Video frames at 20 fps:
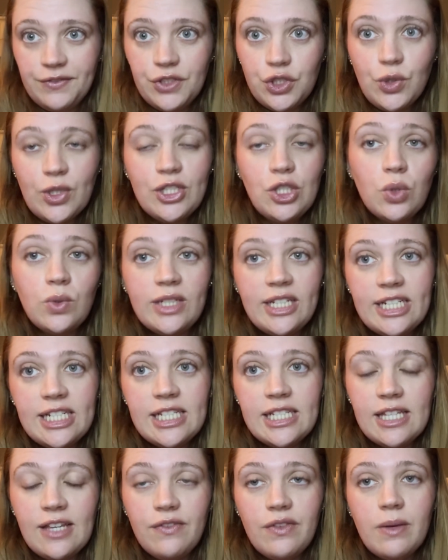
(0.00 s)
so I don't need to
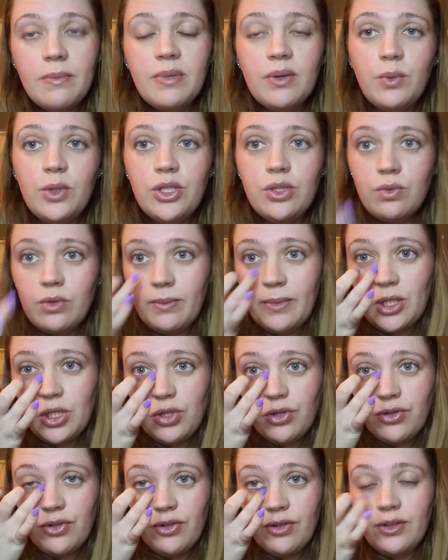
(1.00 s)
sleeve them, but we just want to make
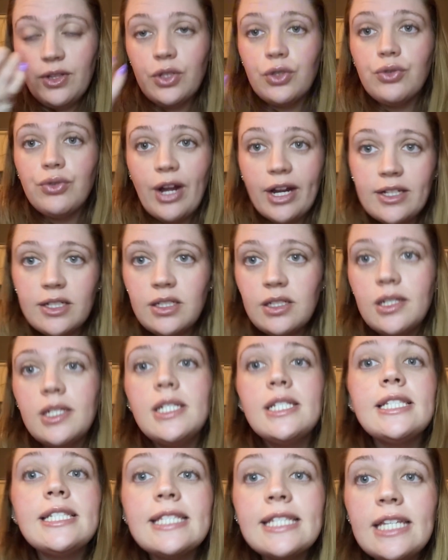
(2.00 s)
sure they're in the correct
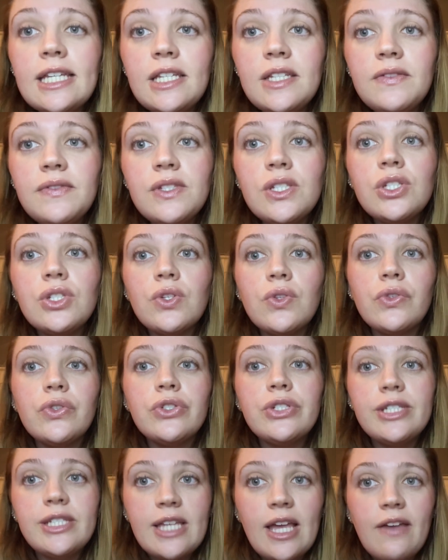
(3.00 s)
sleeves so they're
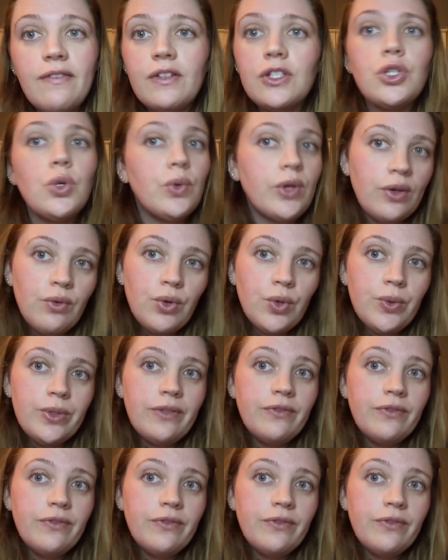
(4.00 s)
safe and don't get ruined.